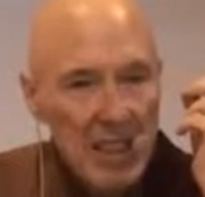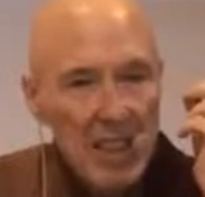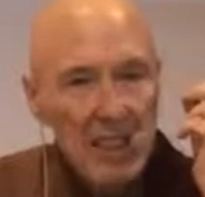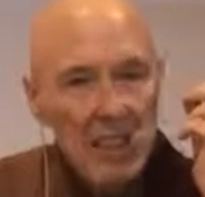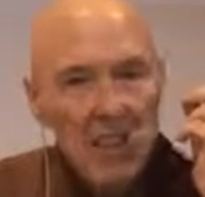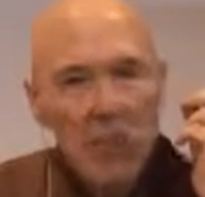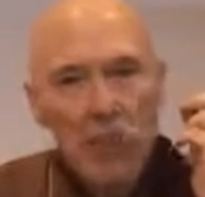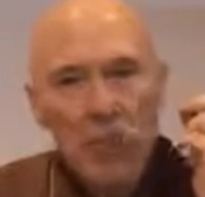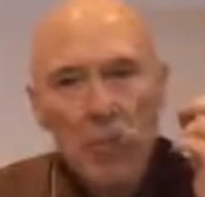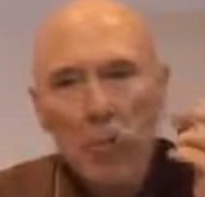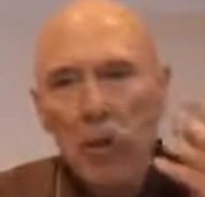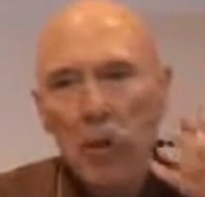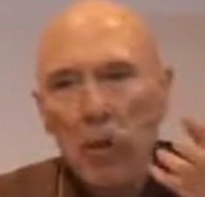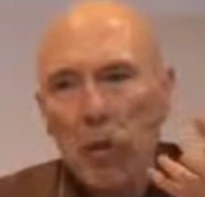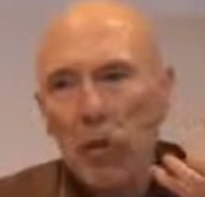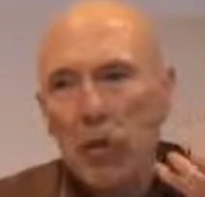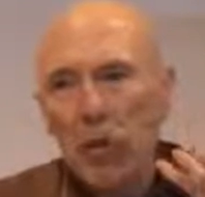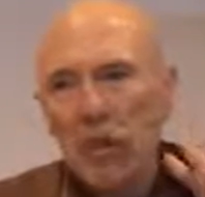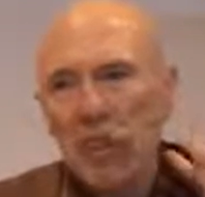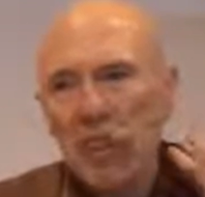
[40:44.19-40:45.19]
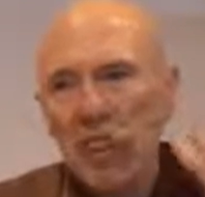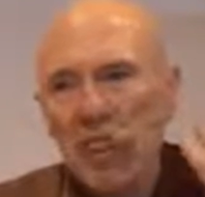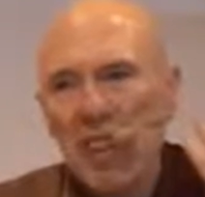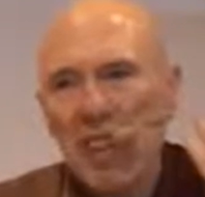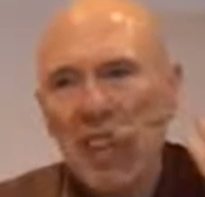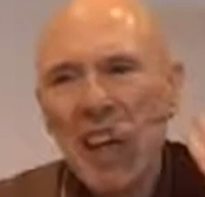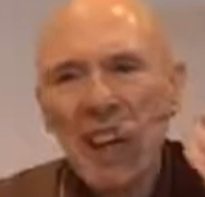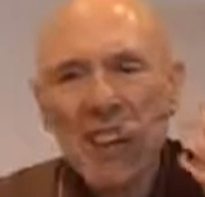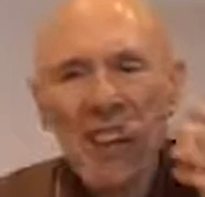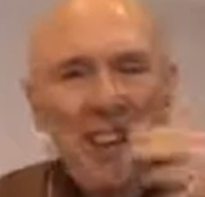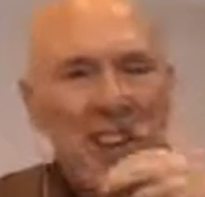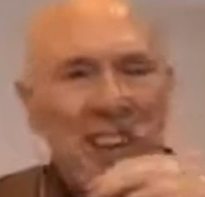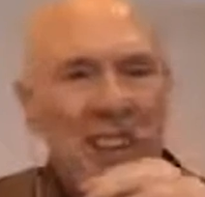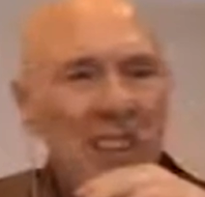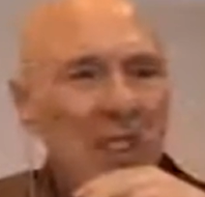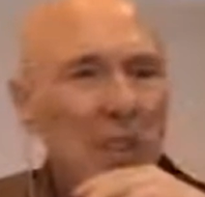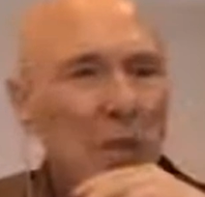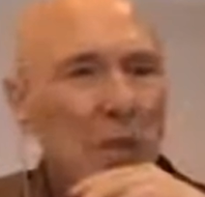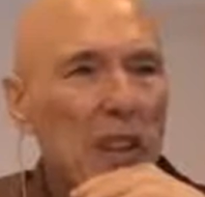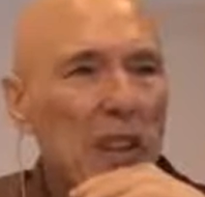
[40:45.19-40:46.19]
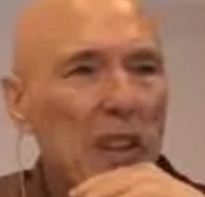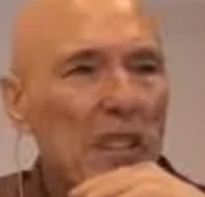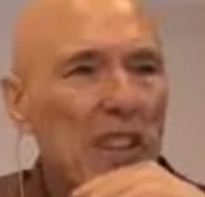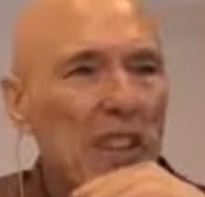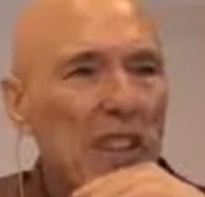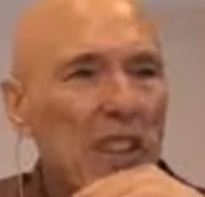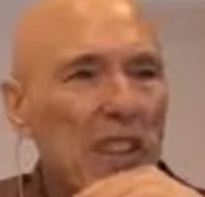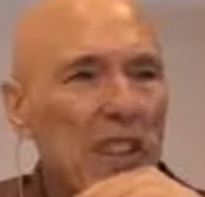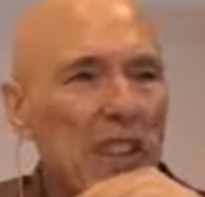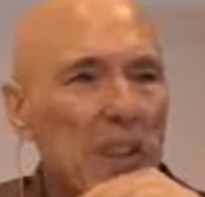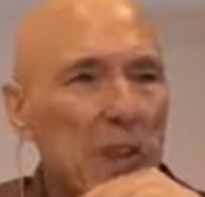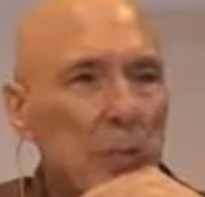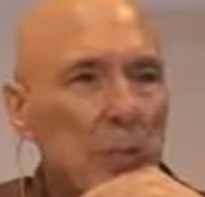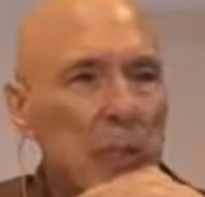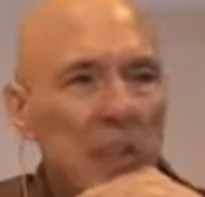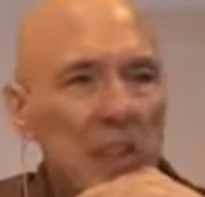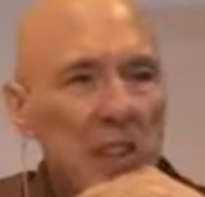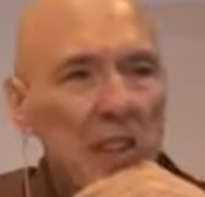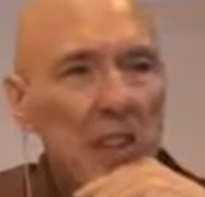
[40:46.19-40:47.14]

So suppose it's not 12 years, but